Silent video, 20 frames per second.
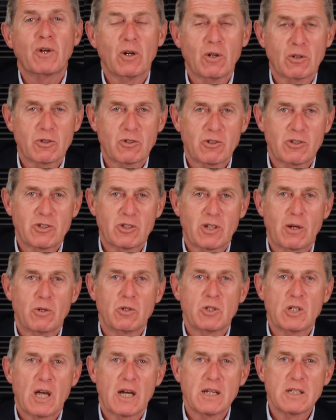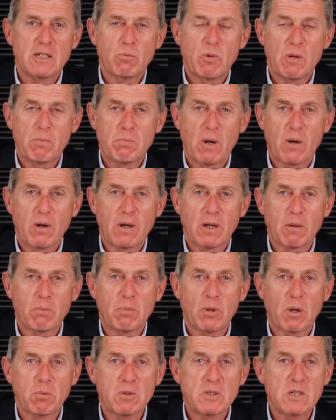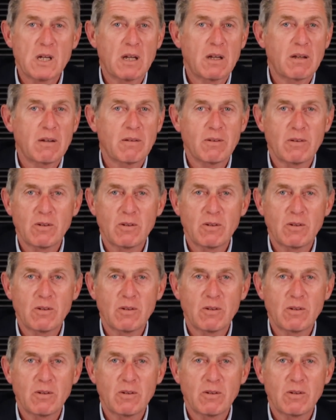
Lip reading: costs associated with buying a property.